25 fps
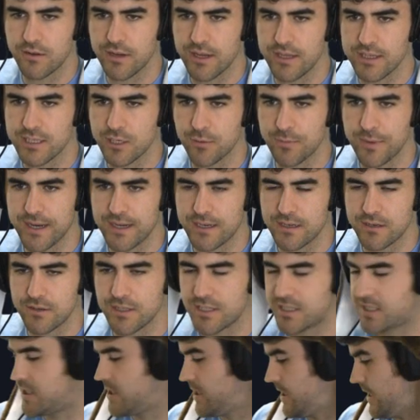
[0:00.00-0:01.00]
Okay, let's go back to
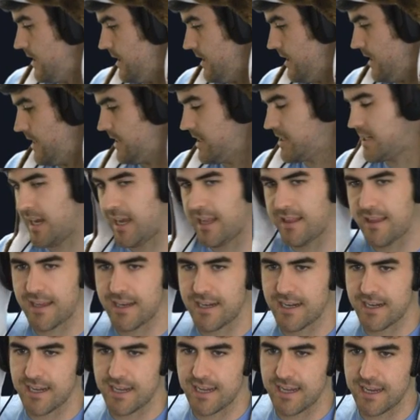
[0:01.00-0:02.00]
the city then. It's
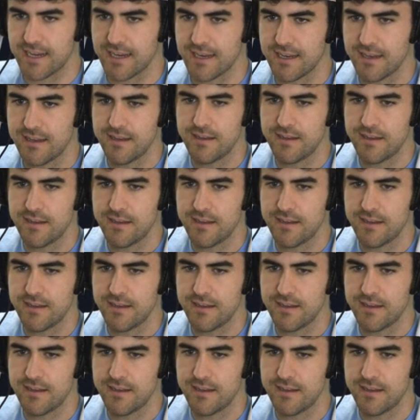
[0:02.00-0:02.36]
highlighted again.